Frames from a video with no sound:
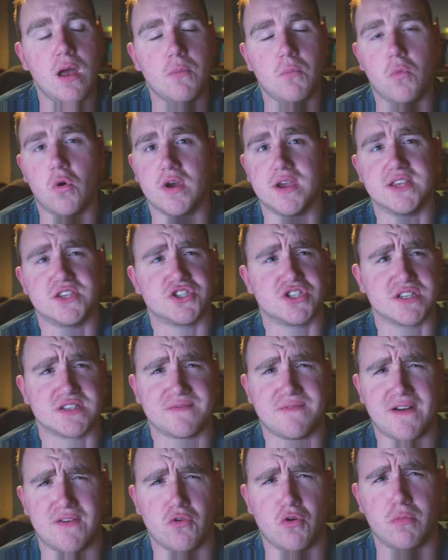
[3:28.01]
what is
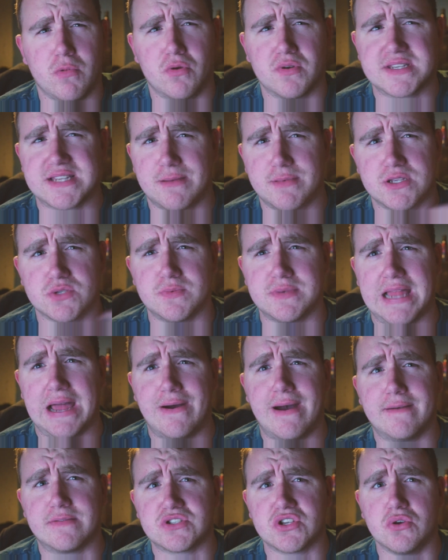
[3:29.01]
just phenomenal because that means we
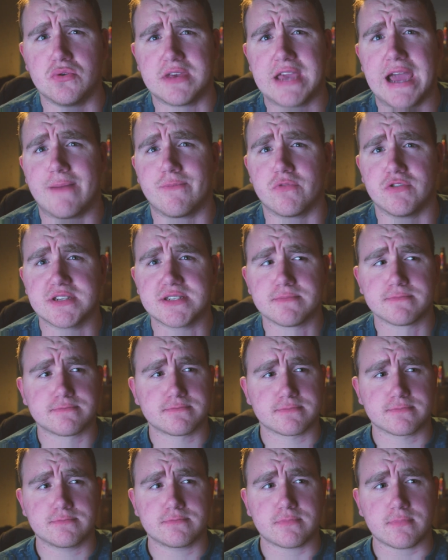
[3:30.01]
now have 2 cameras.
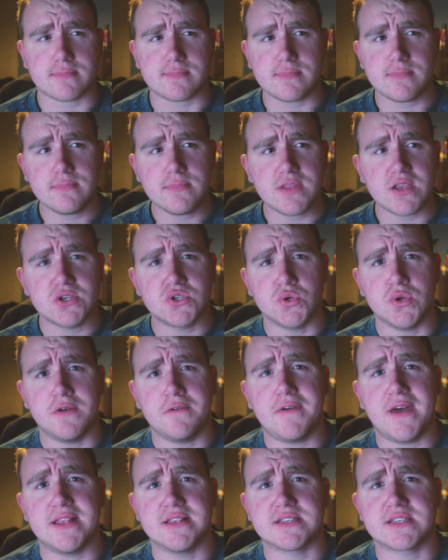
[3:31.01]
So in
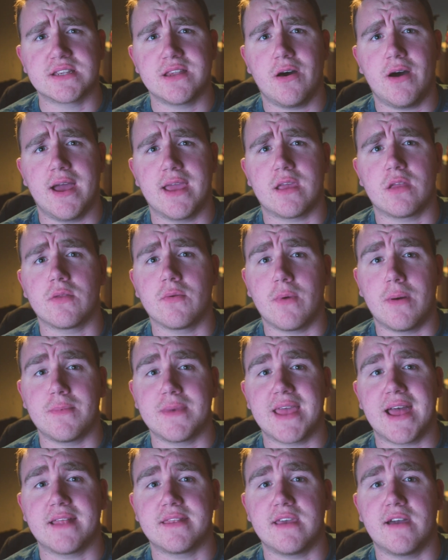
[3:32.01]
events like the one
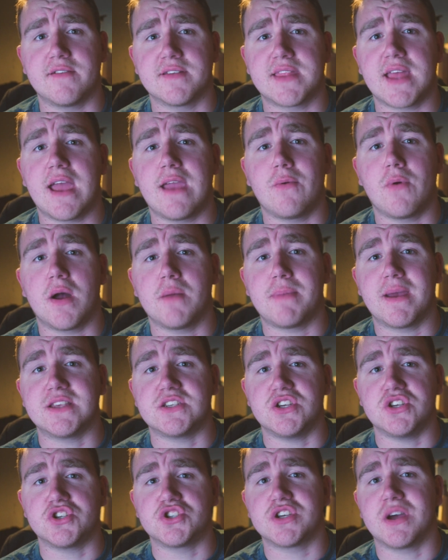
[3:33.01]
we had the other day where I
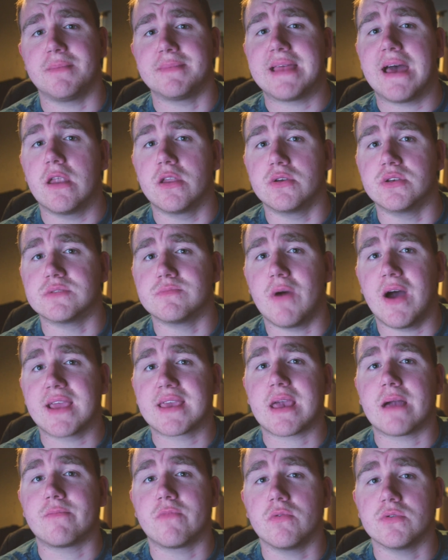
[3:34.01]
basically just jumped down and used my
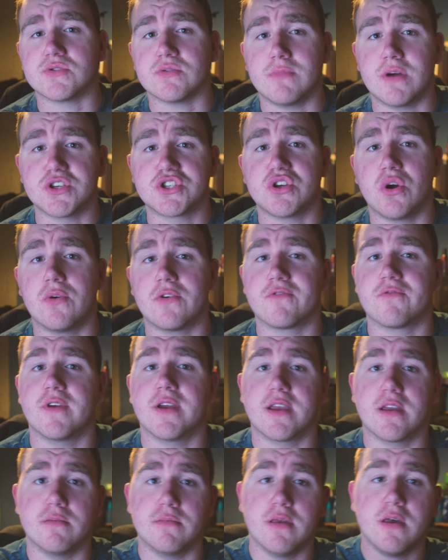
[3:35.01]
camera, what was on my shoulder
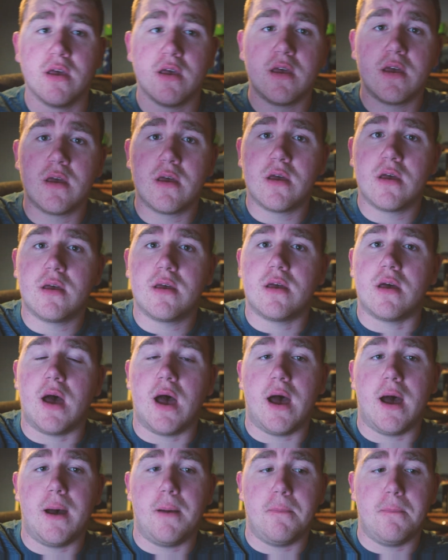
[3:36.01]
rig,
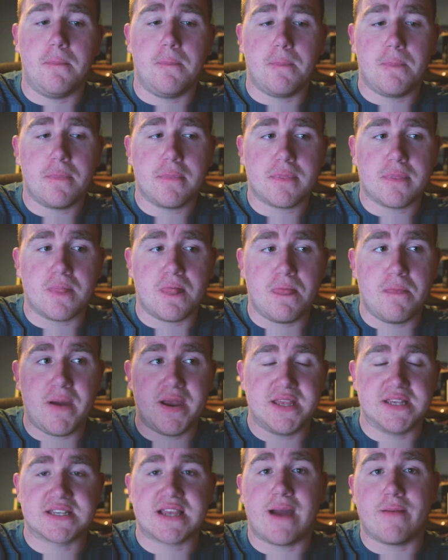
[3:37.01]
and
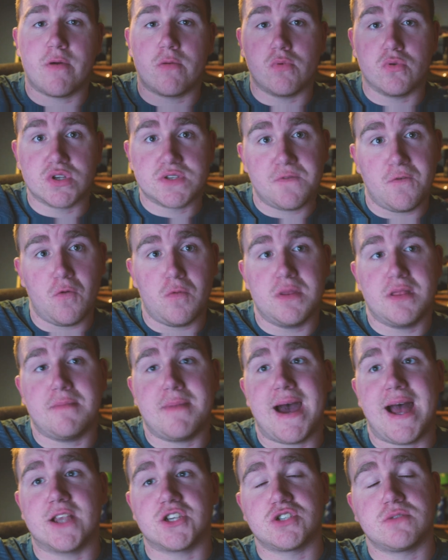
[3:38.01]
Betty's camera, what was filming the
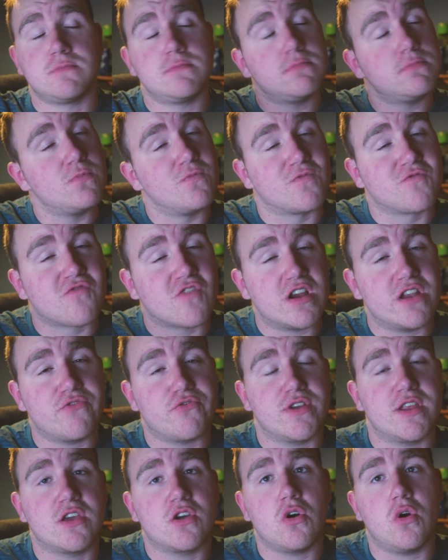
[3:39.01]
match. Really,
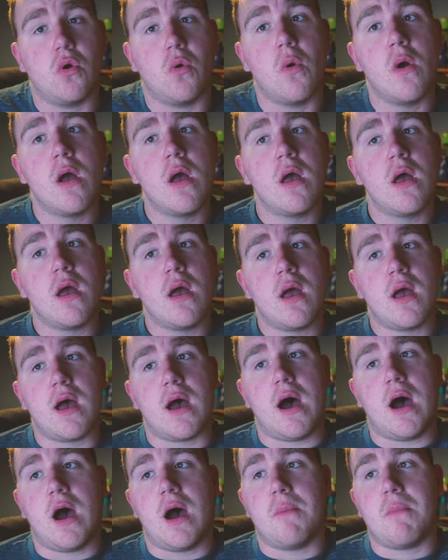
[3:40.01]
really cool.
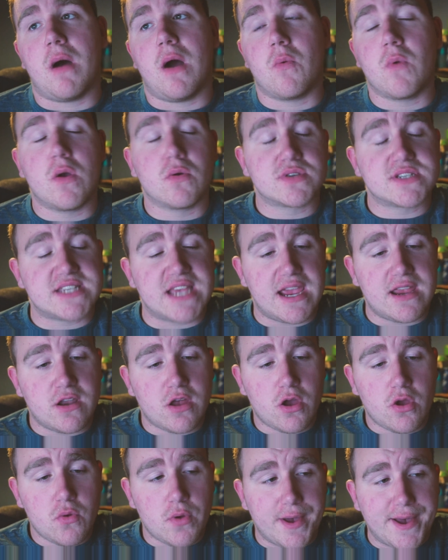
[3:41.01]
I will say
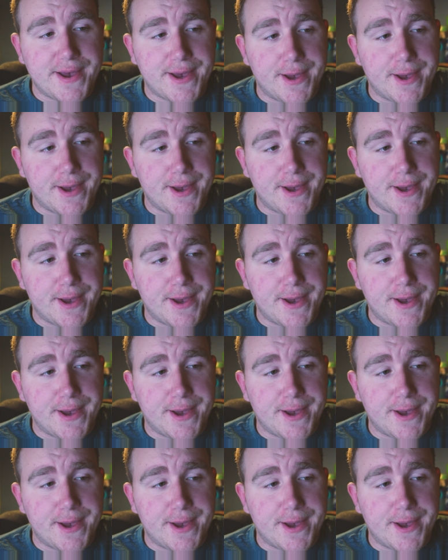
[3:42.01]
though,